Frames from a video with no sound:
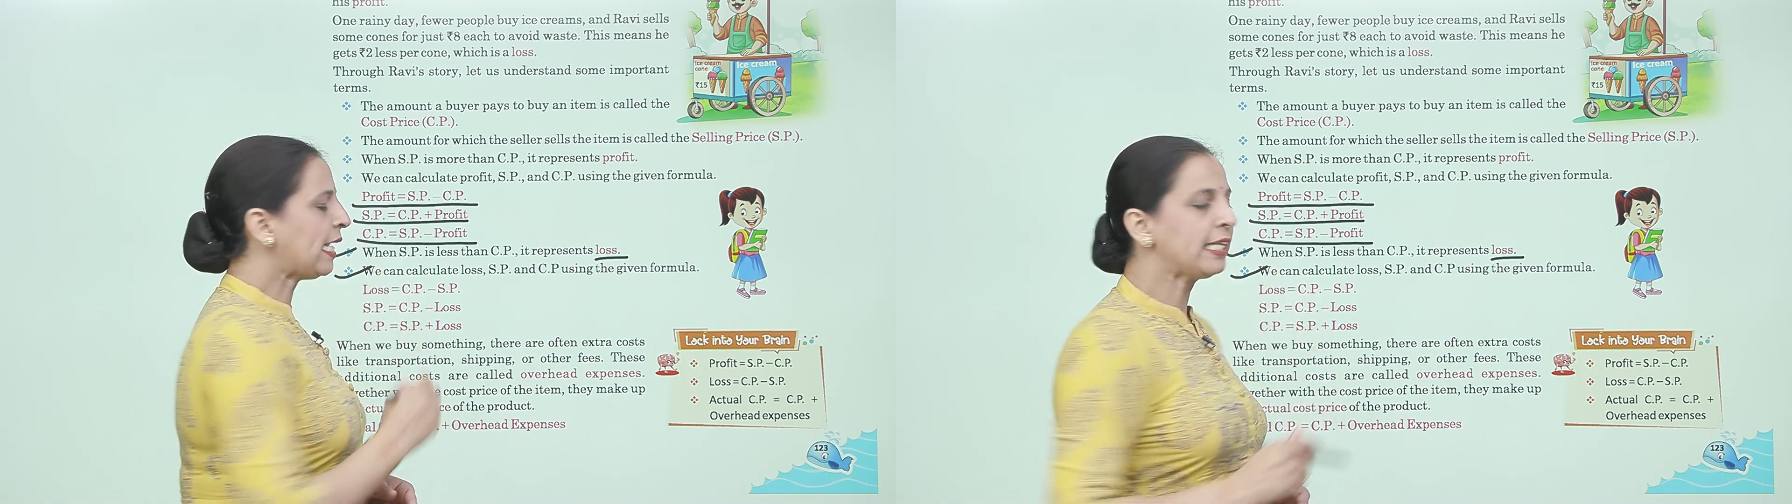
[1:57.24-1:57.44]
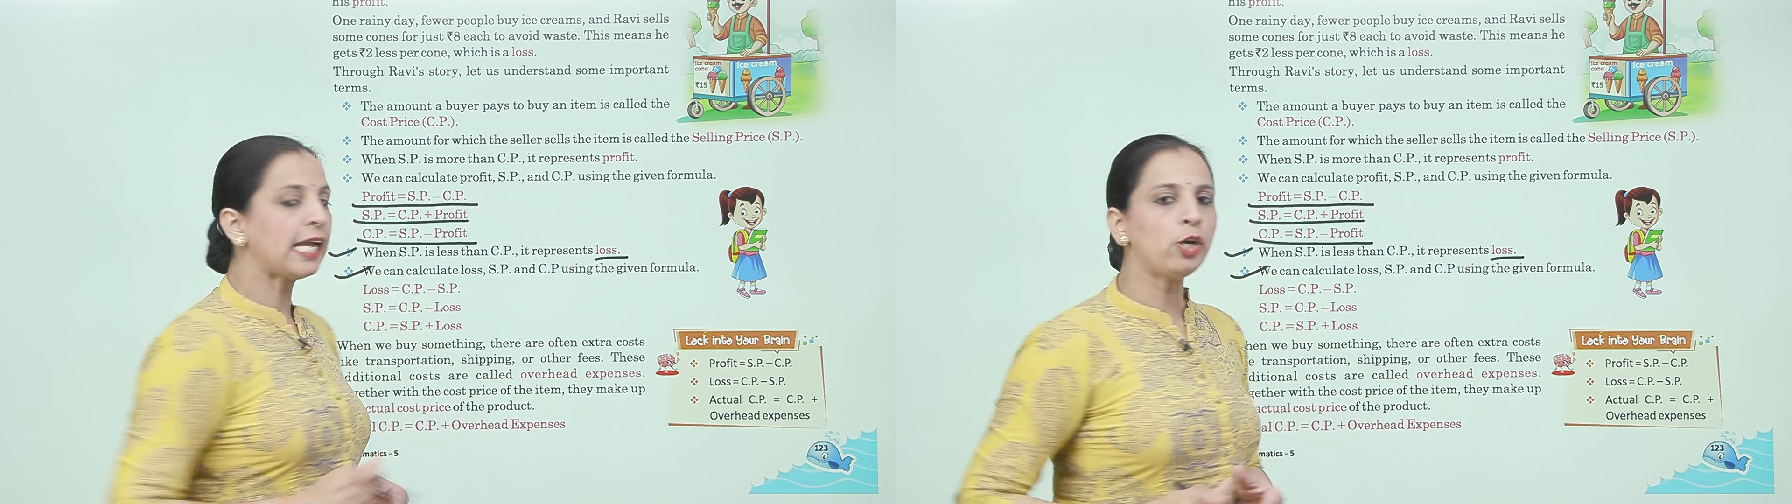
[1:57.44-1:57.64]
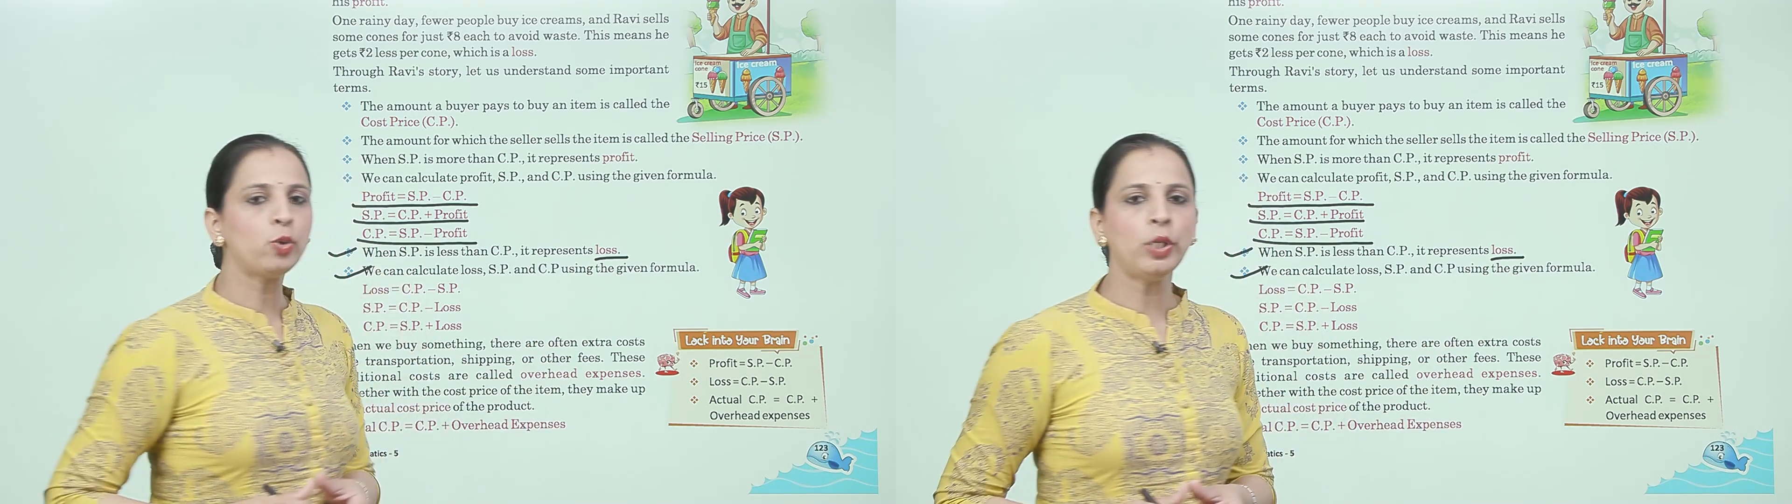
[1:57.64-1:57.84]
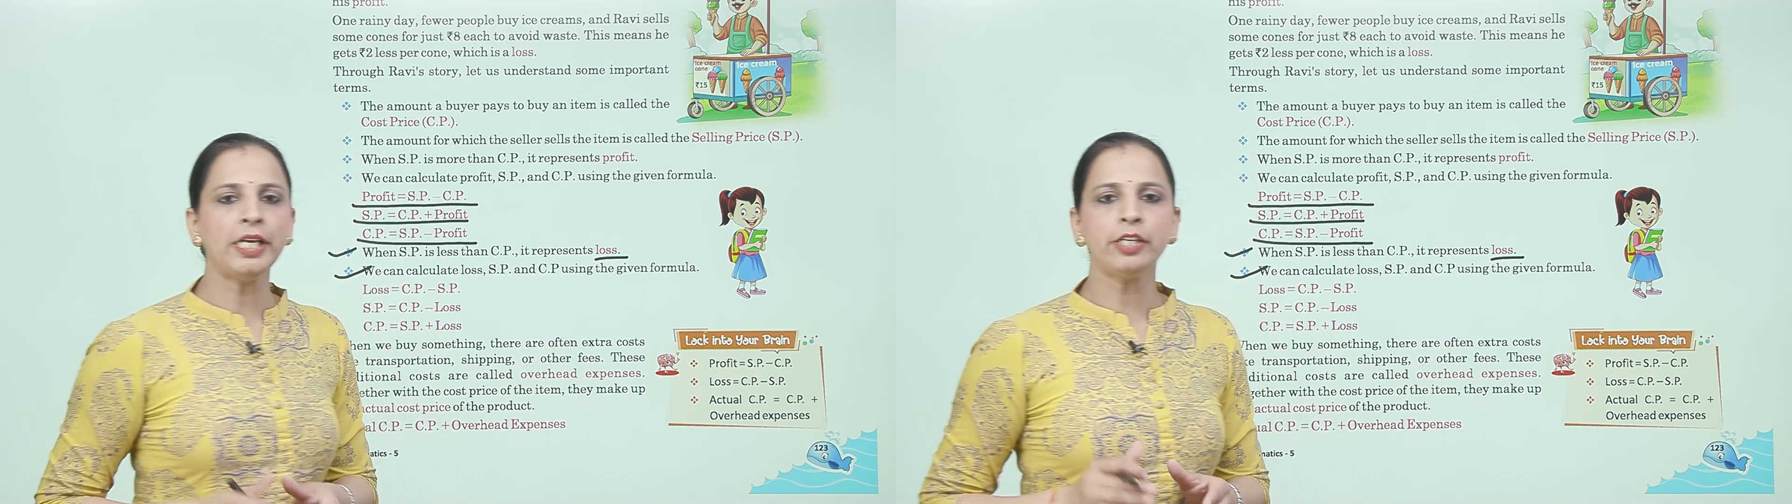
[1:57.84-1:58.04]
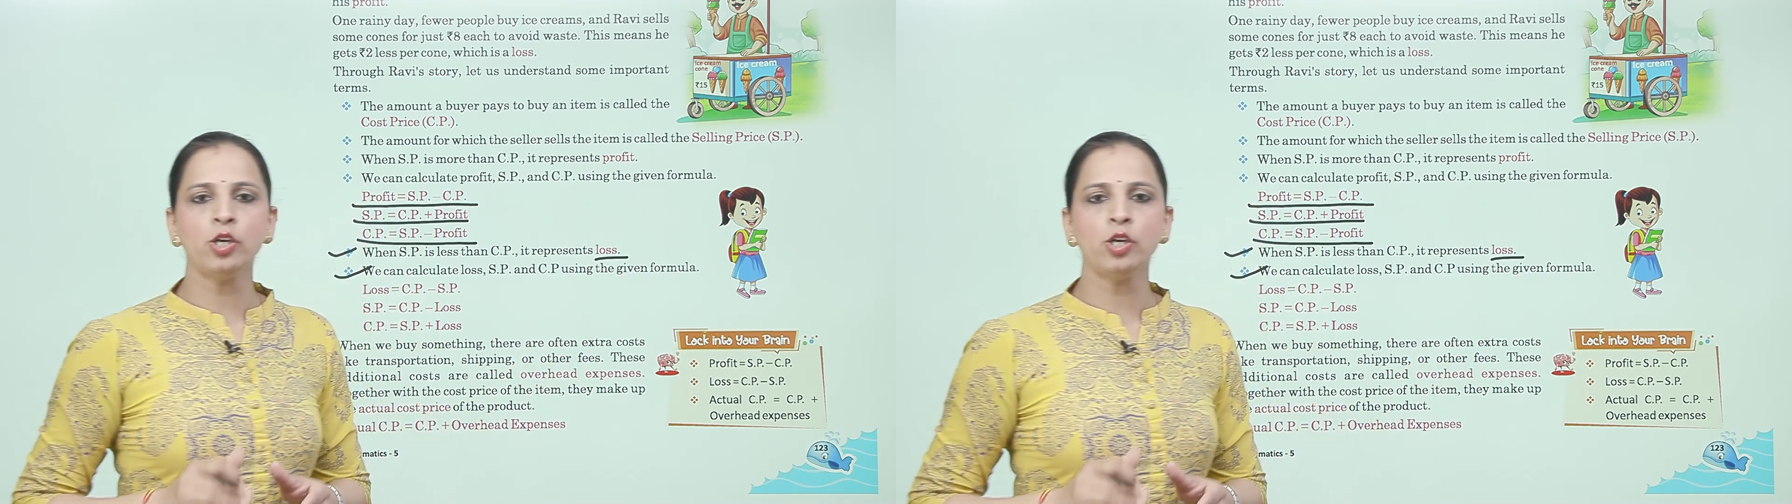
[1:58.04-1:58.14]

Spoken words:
can calculate